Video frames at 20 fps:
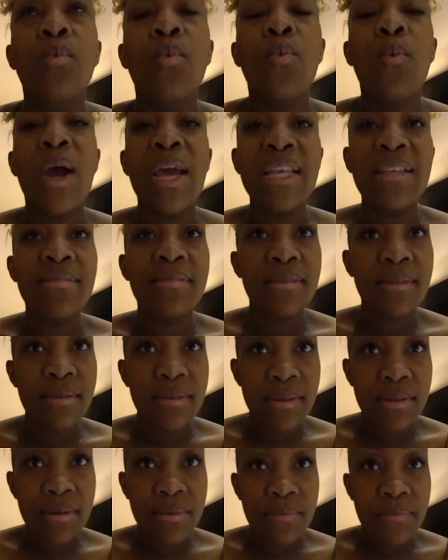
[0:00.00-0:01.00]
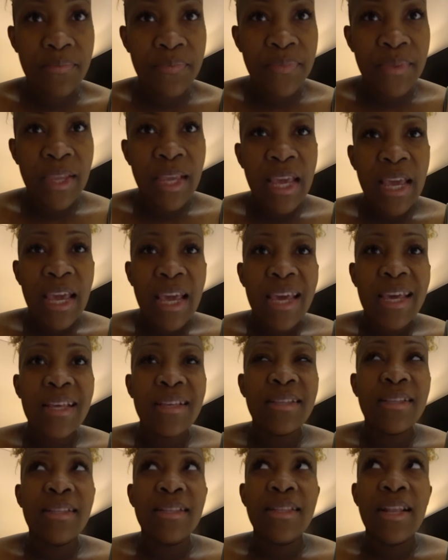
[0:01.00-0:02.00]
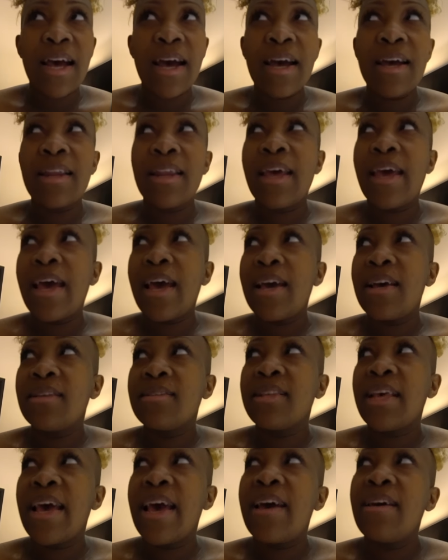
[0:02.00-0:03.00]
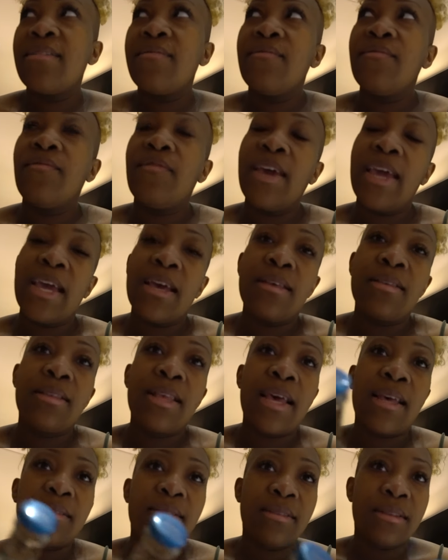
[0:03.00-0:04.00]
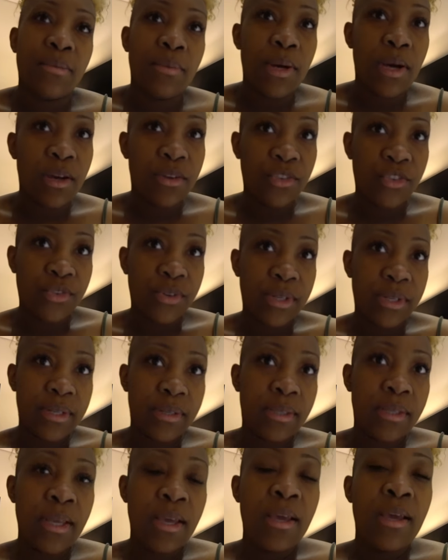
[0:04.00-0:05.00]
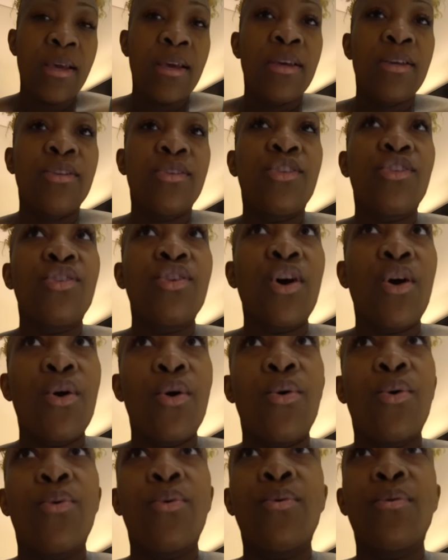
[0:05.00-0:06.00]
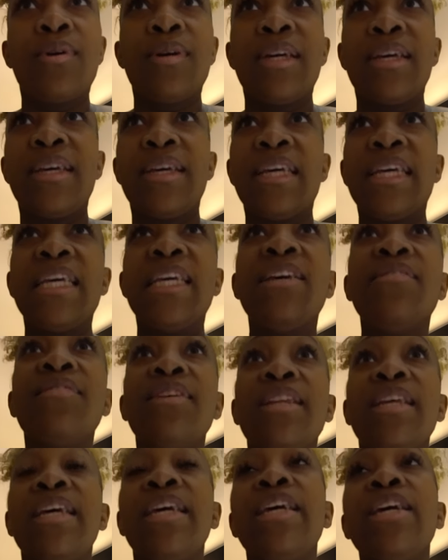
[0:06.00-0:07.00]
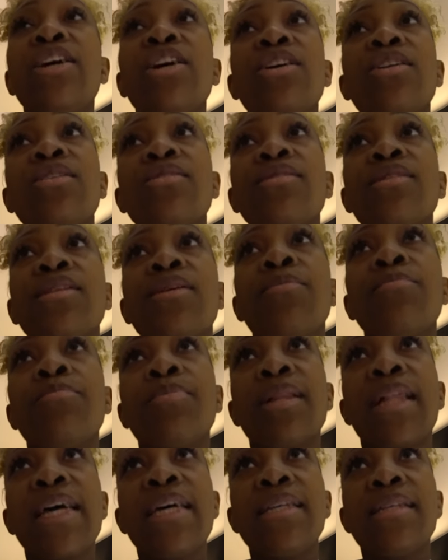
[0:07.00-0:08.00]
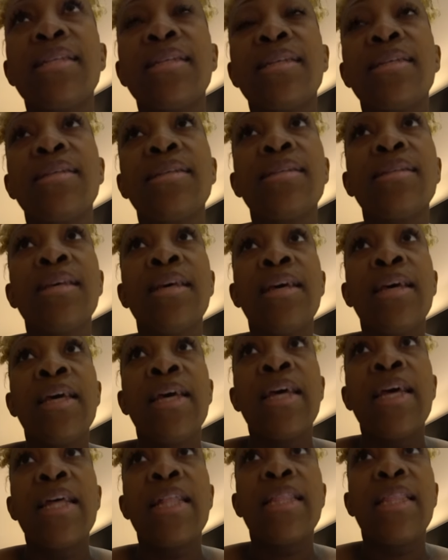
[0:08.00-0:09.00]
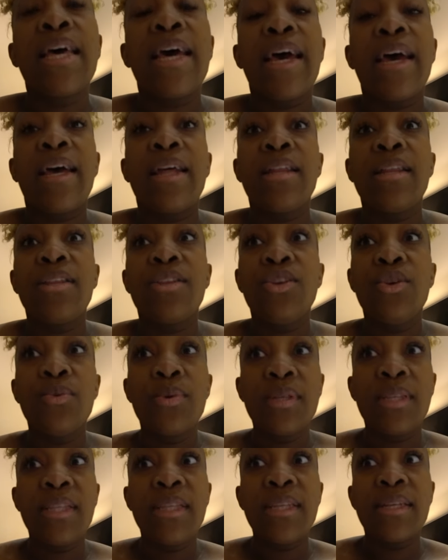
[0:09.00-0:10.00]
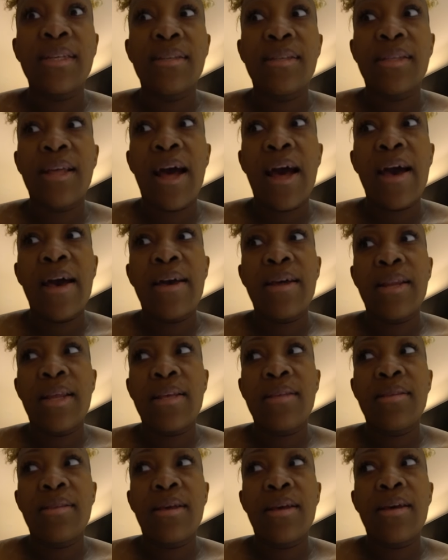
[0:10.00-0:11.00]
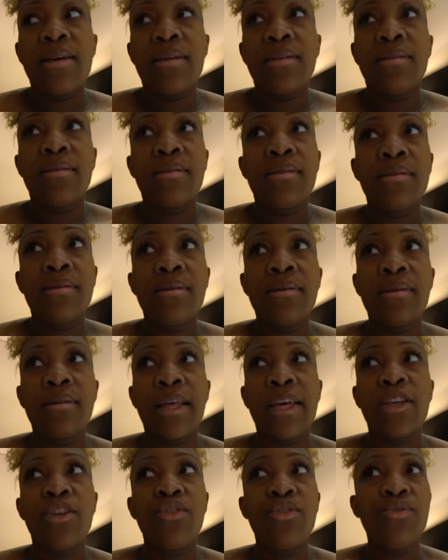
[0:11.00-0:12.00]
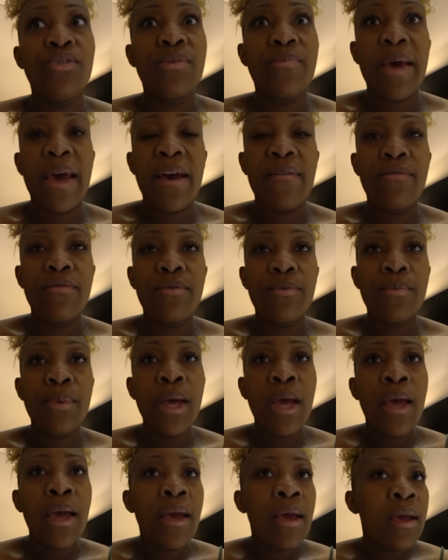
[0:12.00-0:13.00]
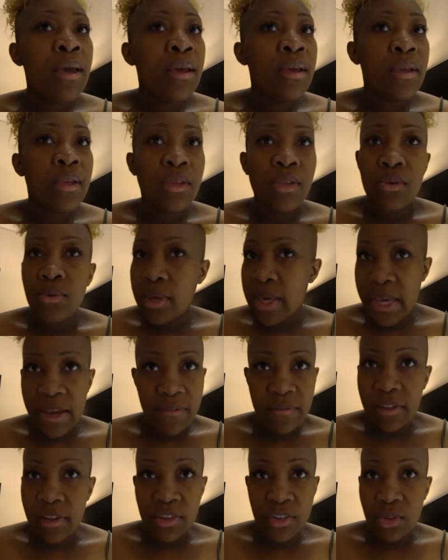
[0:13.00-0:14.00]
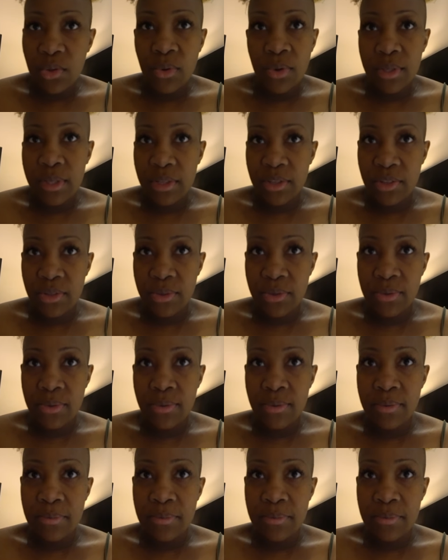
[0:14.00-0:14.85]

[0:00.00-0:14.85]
waste system is not as advanced as some countries. So even here, there's some places that you would see a sign that says, like, use the bathroom, you can't flush the toilet tissue.